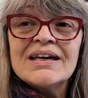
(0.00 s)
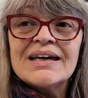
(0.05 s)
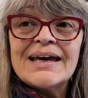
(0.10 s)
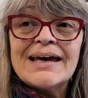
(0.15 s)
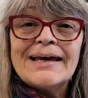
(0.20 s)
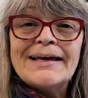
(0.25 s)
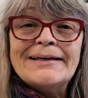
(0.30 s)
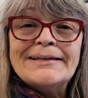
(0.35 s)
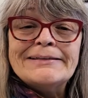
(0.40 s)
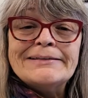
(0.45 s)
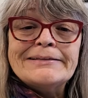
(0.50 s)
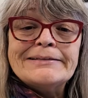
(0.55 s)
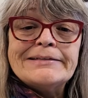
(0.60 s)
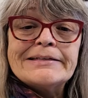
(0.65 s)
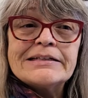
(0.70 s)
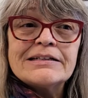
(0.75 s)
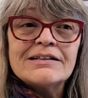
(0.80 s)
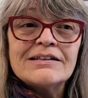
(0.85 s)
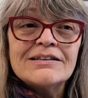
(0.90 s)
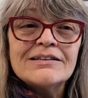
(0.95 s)
and
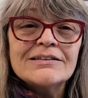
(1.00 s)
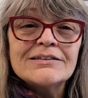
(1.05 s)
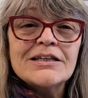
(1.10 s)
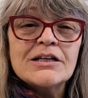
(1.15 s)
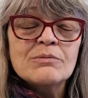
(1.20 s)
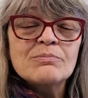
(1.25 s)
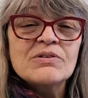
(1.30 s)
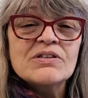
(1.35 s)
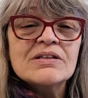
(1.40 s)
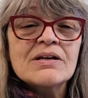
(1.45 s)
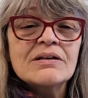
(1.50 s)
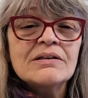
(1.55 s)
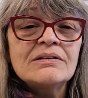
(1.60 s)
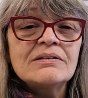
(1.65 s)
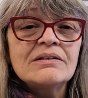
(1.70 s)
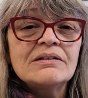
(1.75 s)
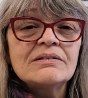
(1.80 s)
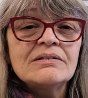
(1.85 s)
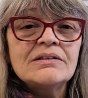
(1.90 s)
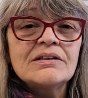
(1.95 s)
get them
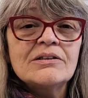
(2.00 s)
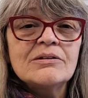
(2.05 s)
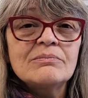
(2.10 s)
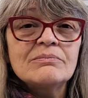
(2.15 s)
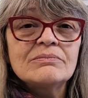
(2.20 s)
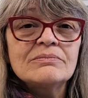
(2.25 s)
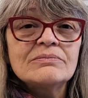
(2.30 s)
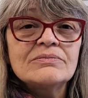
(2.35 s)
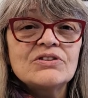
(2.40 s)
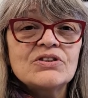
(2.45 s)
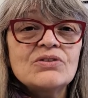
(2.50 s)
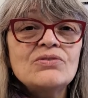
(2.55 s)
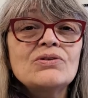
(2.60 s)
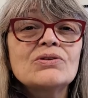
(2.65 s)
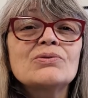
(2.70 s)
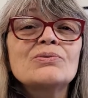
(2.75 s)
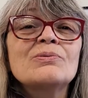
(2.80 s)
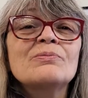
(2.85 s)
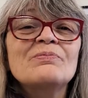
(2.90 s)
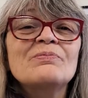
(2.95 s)
signed and get them to you.